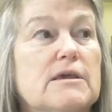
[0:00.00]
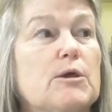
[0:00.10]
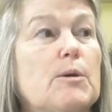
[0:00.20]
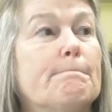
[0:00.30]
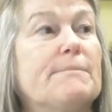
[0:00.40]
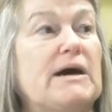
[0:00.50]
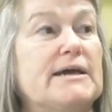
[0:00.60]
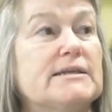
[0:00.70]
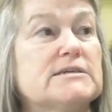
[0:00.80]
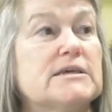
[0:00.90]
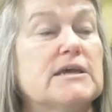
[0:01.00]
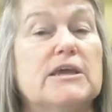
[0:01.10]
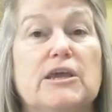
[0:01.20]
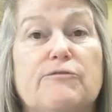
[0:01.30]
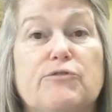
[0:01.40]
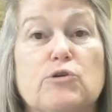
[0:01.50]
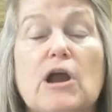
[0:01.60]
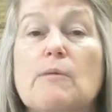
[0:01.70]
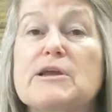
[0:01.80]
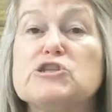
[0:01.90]
But if you're
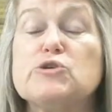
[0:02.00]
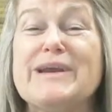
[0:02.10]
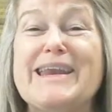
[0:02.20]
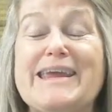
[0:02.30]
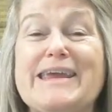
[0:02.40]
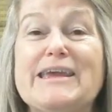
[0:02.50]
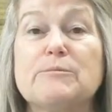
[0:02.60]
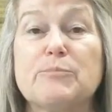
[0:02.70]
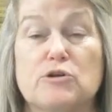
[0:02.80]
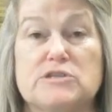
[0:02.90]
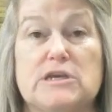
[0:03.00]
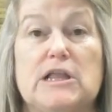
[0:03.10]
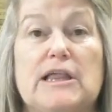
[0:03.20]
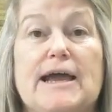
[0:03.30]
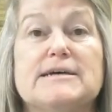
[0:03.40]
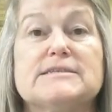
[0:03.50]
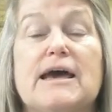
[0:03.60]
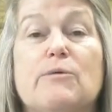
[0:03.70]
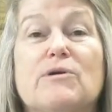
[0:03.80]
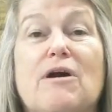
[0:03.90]
coming to an in-person class,
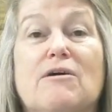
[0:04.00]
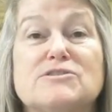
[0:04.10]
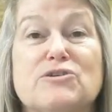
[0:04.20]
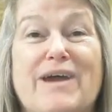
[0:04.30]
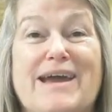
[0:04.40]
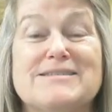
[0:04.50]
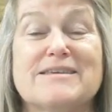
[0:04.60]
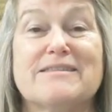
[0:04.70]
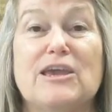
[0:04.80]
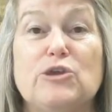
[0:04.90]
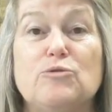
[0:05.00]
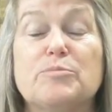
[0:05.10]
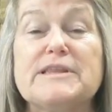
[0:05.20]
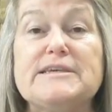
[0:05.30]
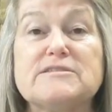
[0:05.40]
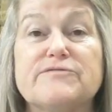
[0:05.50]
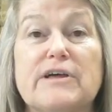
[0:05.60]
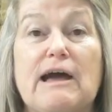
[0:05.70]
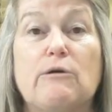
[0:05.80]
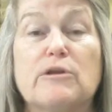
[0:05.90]
I would also ask that you please
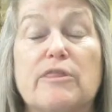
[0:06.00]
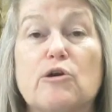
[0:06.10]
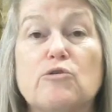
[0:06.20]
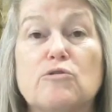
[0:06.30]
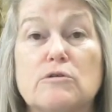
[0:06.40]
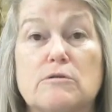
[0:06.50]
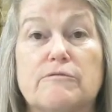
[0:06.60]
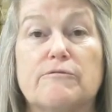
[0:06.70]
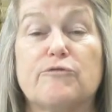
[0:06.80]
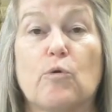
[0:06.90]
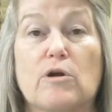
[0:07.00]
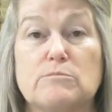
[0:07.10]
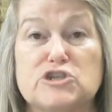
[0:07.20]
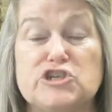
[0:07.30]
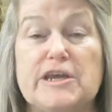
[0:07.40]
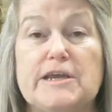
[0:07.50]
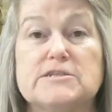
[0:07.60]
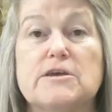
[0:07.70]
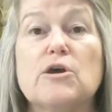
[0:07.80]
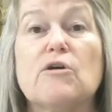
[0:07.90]
fill out the Google form
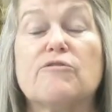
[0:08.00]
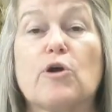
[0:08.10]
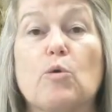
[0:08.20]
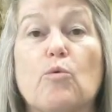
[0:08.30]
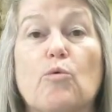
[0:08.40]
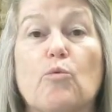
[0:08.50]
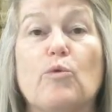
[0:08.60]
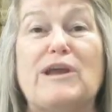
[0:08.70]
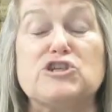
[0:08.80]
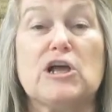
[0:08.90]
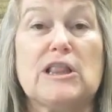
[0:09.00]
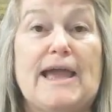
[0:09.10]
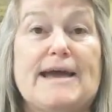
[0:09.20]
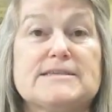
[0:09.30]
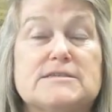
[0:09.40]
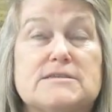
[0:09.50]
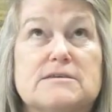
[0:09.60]
sheet for which class